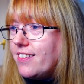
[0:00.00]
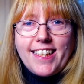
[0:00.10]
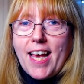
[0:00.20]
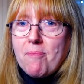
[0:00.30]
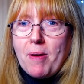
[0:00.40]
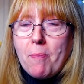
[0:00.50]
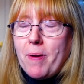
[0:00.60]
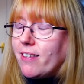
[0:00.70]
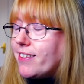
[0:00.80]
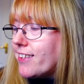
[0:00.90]
Yep, her
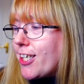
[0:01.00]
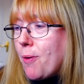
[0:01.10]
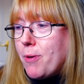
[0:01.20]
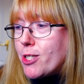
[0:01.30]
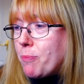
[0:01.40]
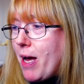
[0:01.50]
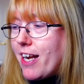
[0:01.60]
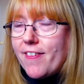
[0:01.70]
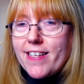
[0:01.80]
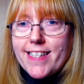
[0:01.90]
belting's got much
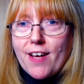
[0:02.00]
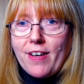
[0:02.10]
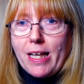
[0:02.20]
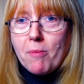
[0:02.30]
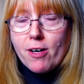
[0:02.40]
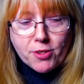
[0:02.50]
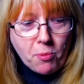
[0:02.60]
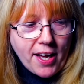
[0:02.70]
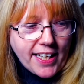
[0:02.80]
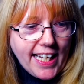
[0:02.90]
better. There's definitely more
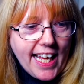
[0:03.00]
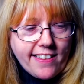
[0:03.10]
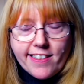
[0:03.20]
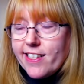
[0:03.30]
twang in it.